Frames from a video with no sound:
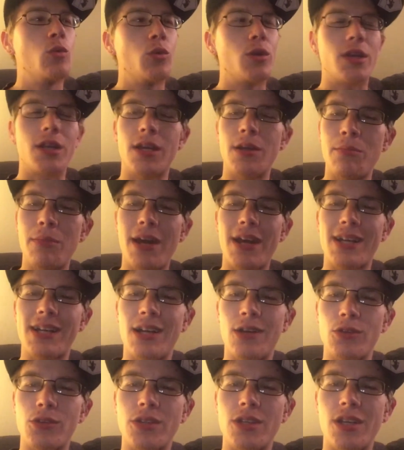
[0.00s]
We're gonna get back
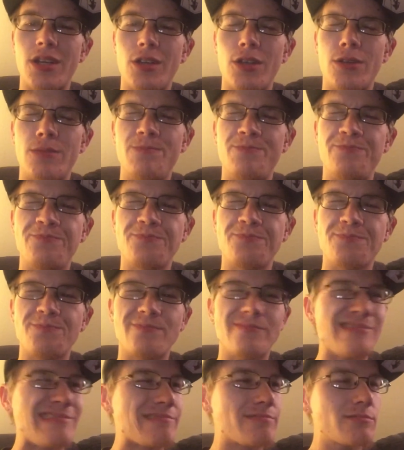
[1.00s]
out there
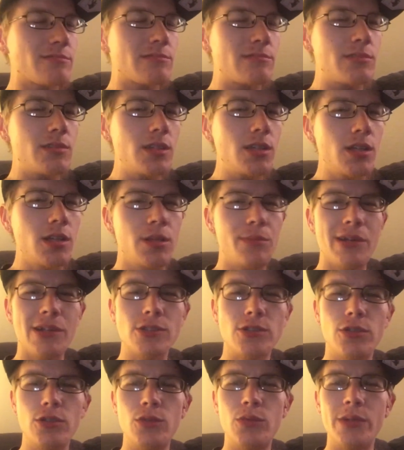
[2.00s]
in about
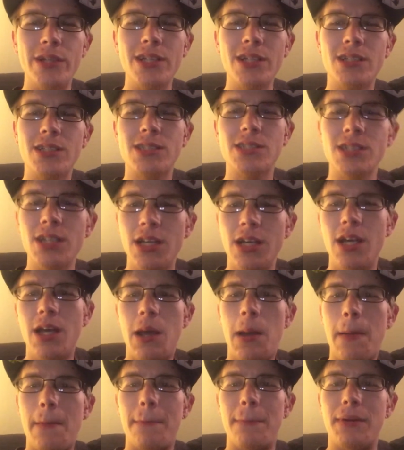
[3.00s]
2 weeks,
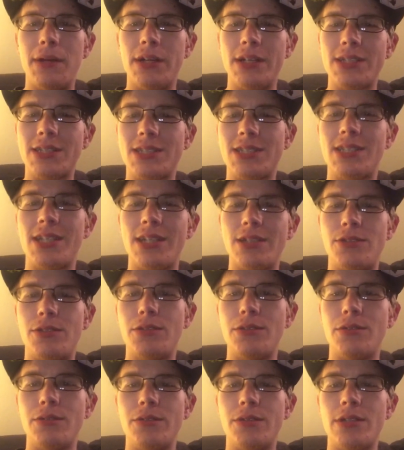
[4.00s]
but stay
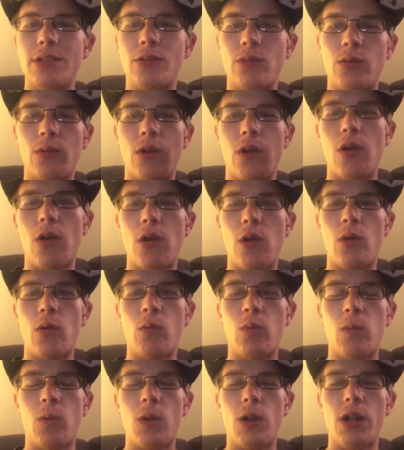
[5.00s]
tuned.
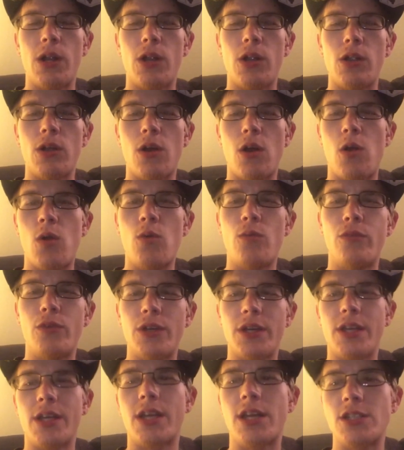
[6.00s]
We're hopefully
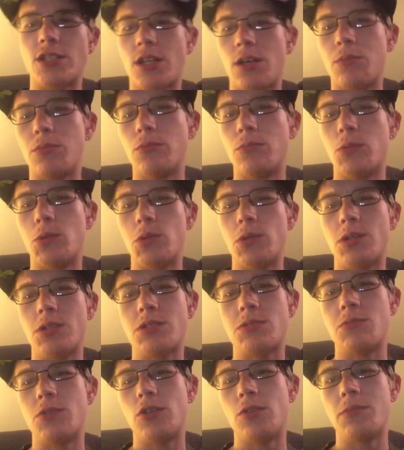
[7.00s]
gonna catch a couple more
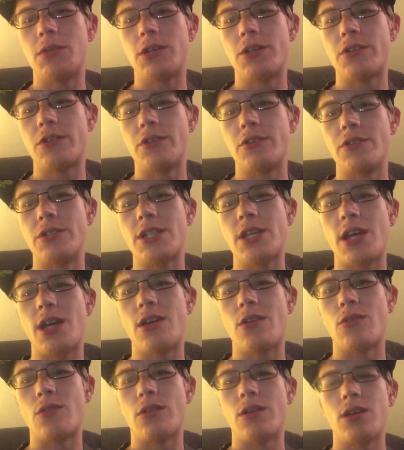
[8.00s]
smallmouth here in
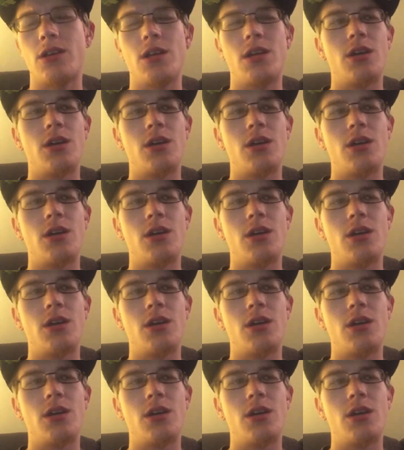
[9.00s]
town.